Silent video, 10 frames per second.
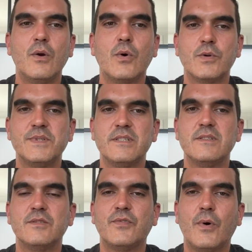
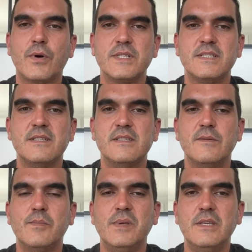corpses of horses
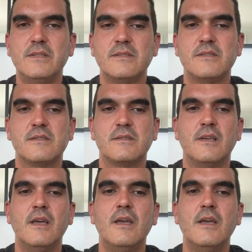and beasts.